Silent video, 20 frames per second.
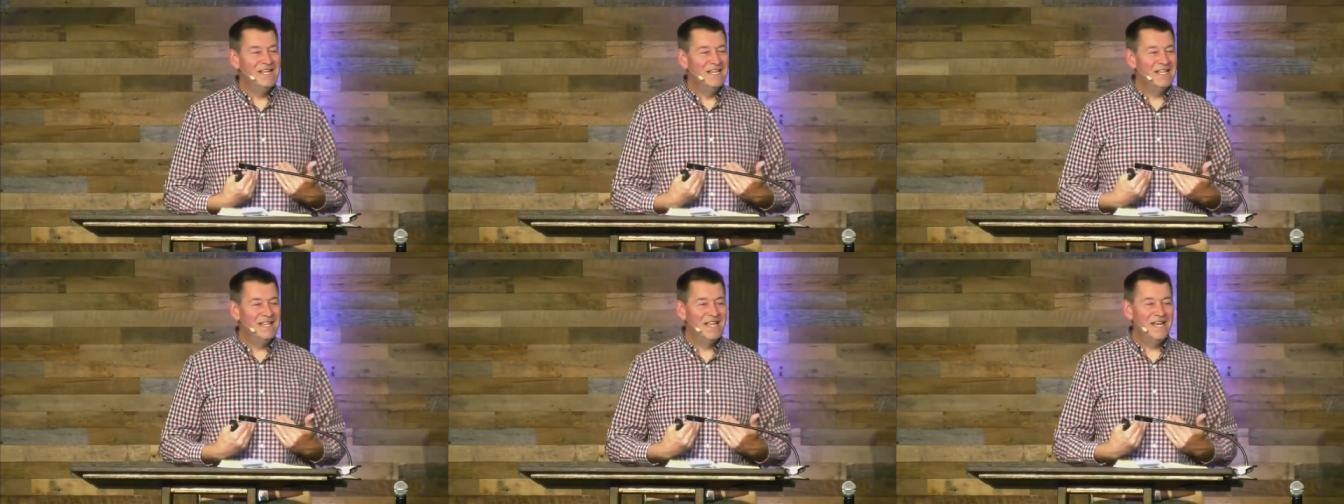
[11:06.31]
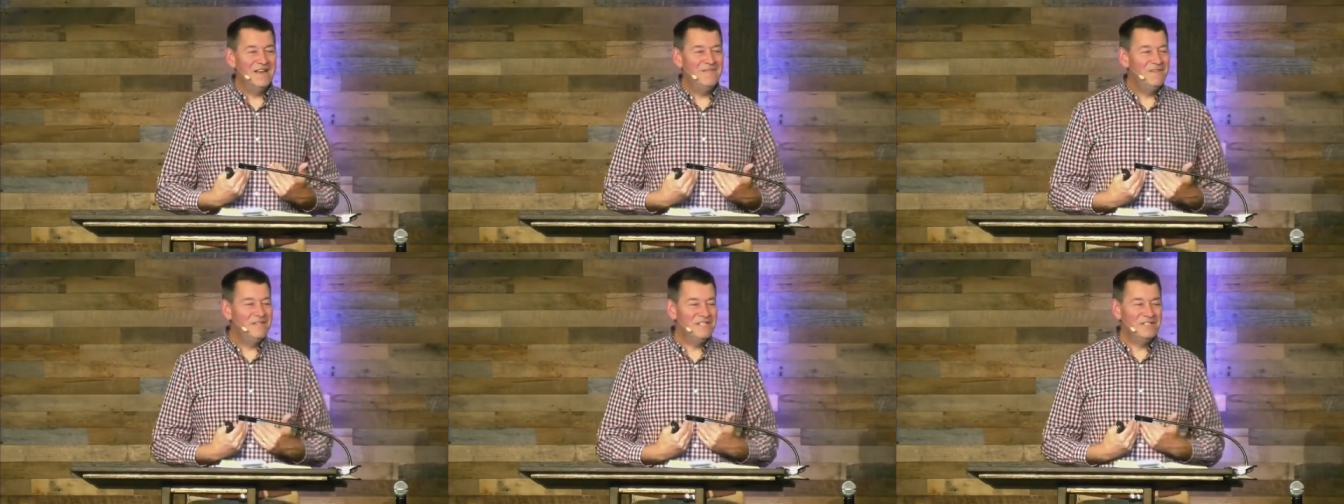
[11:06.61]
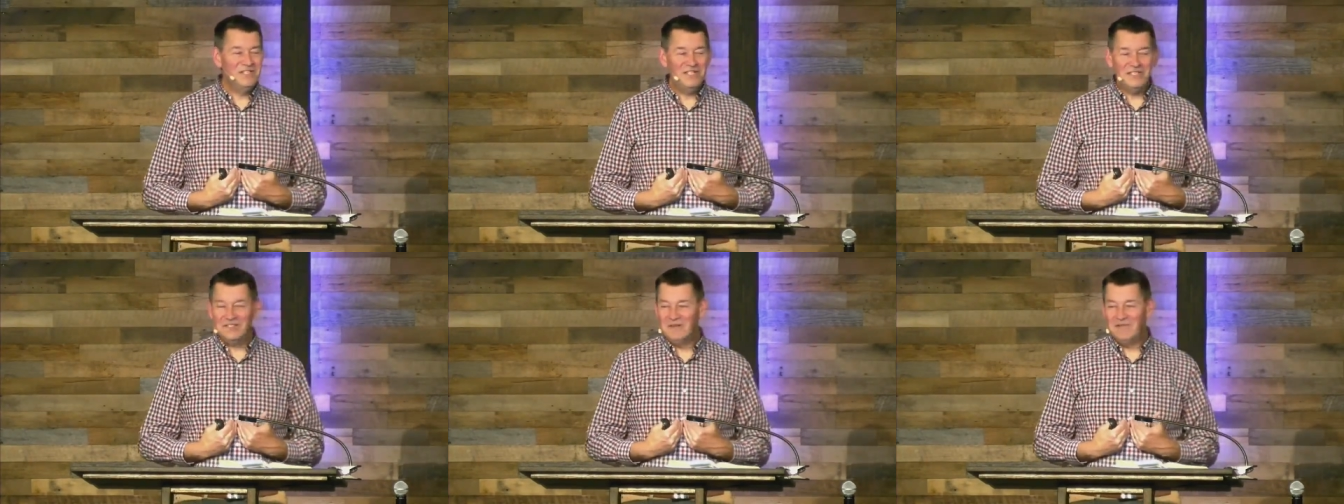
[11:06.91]
life isn't
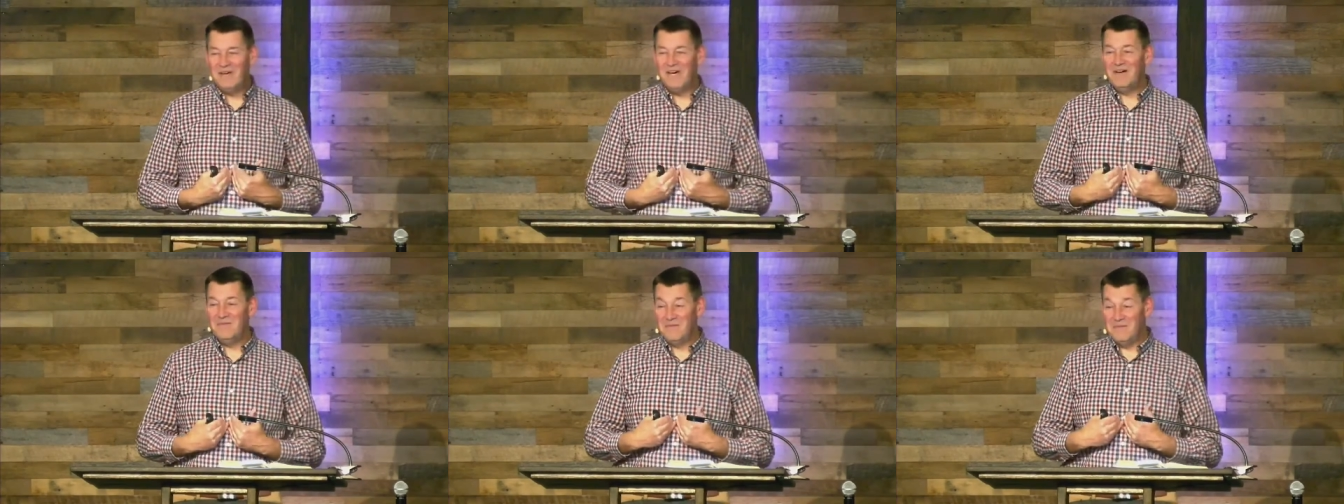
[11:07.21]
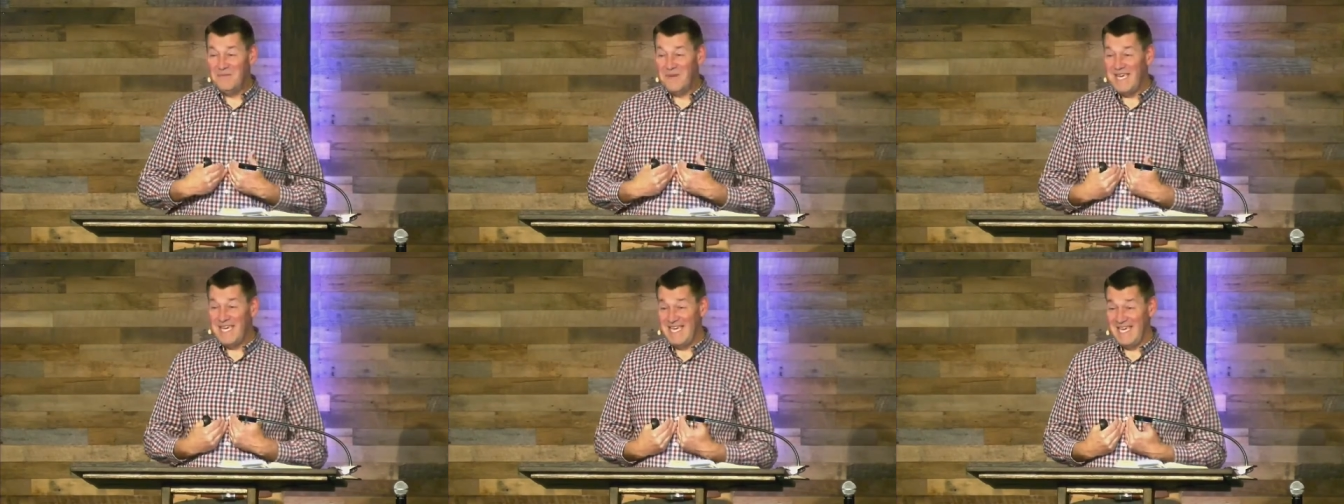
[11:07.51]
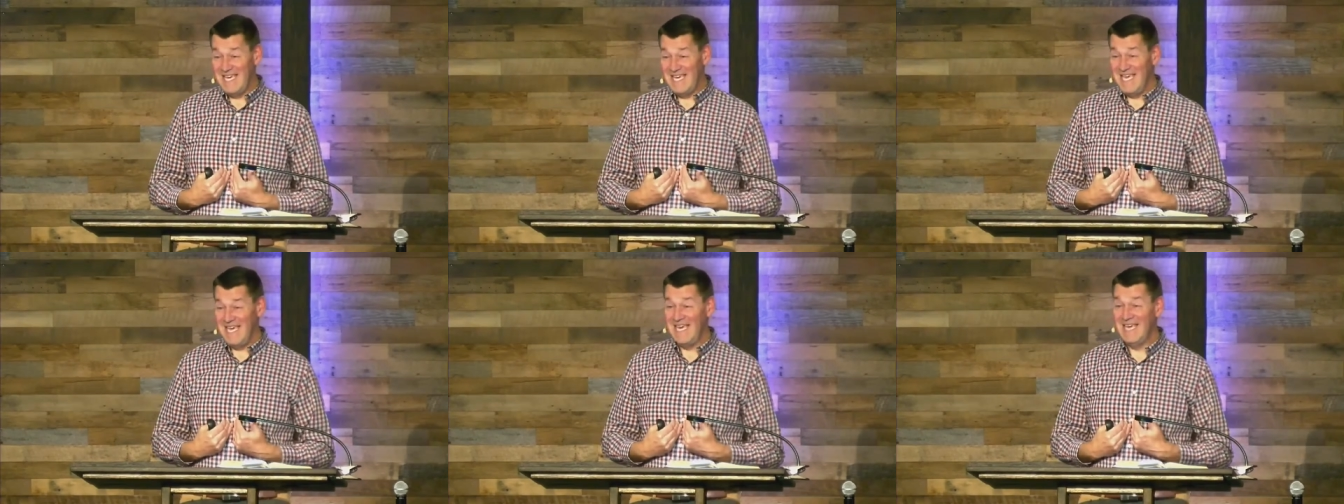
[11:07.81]
just about
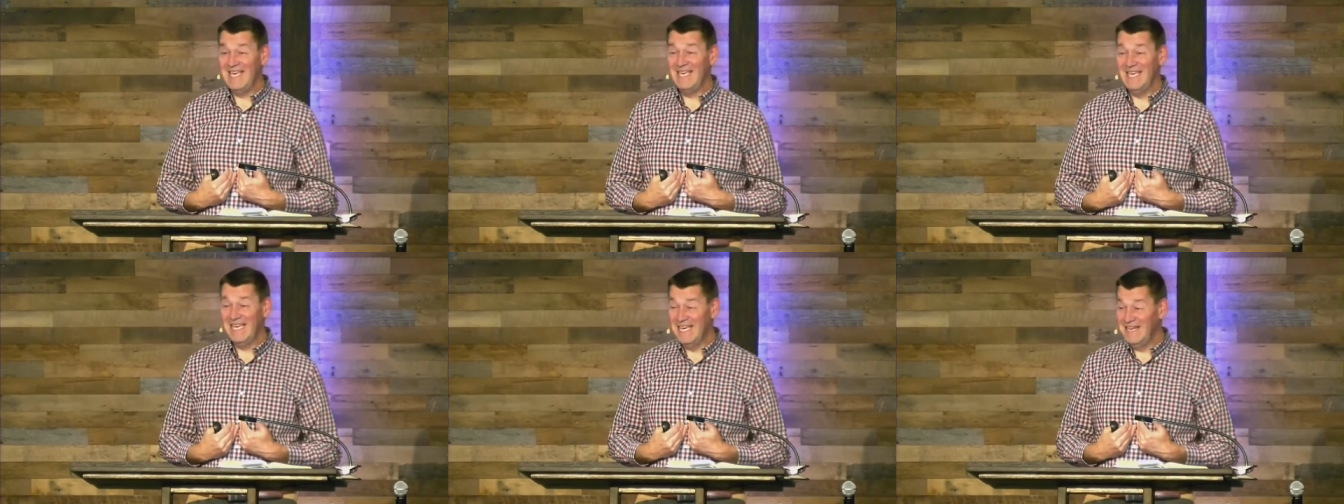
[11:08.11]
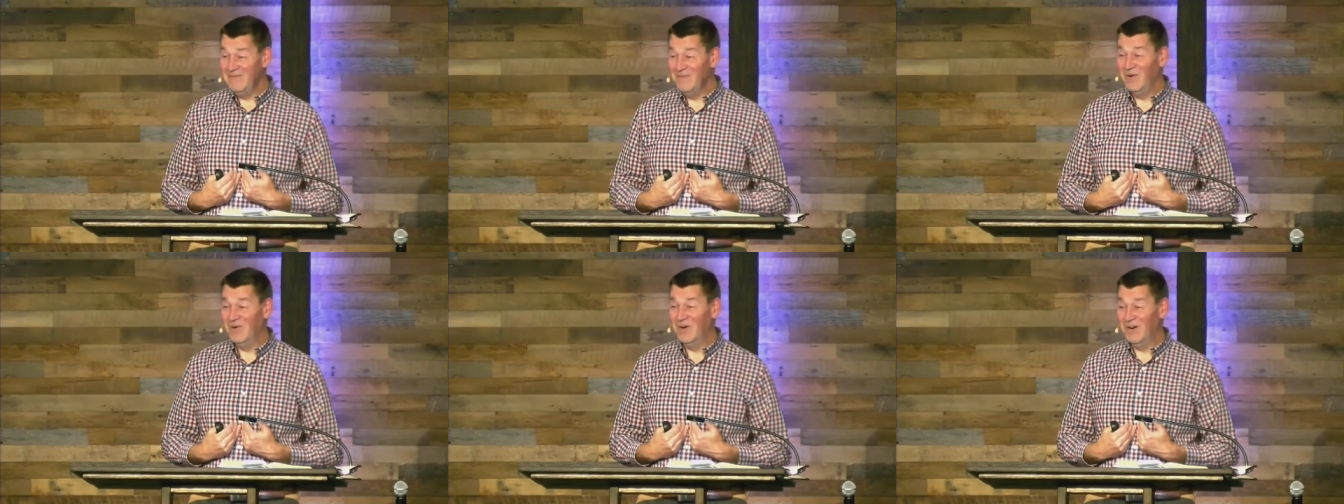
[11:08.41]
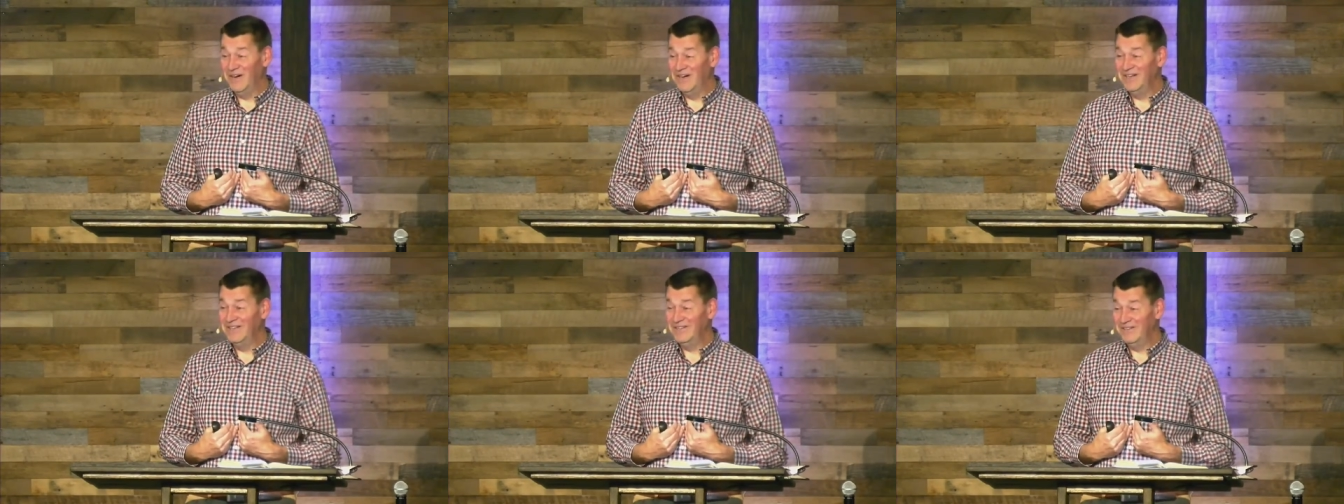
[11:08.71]
me
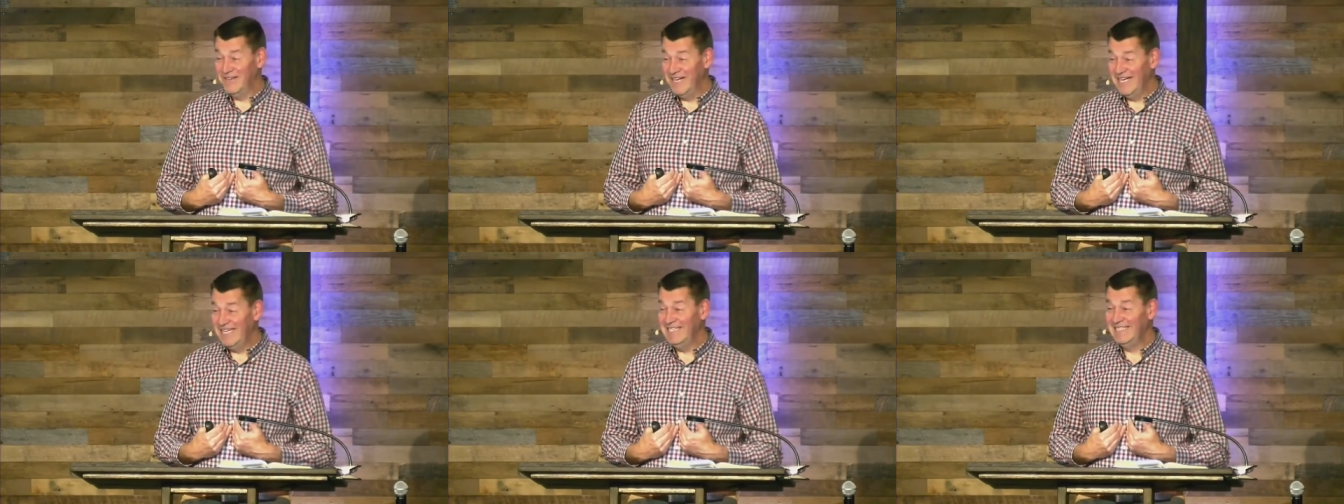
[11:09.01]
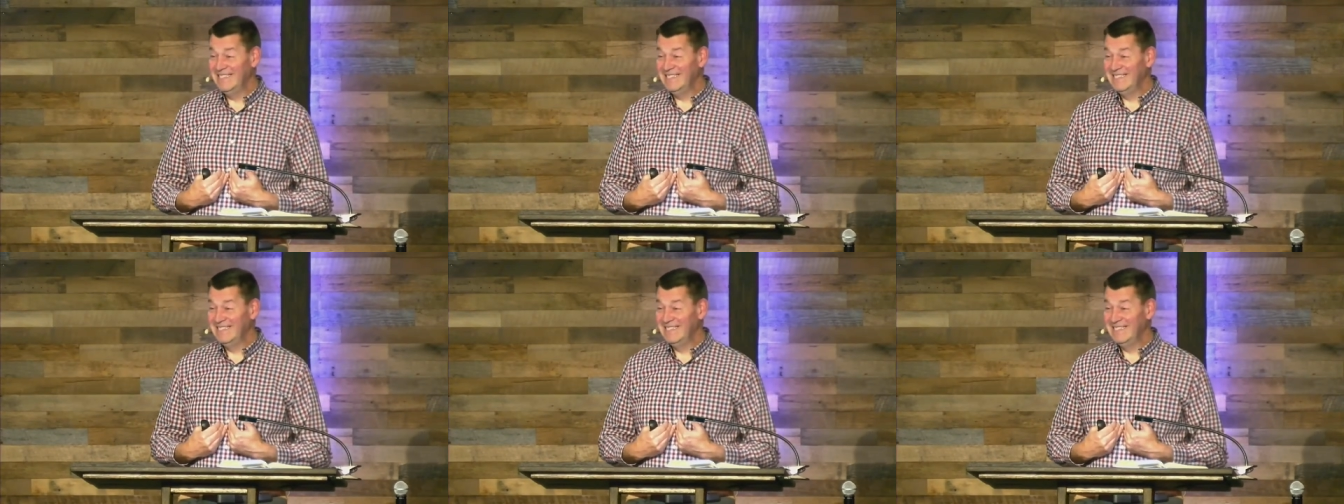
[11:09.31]
anymore, right?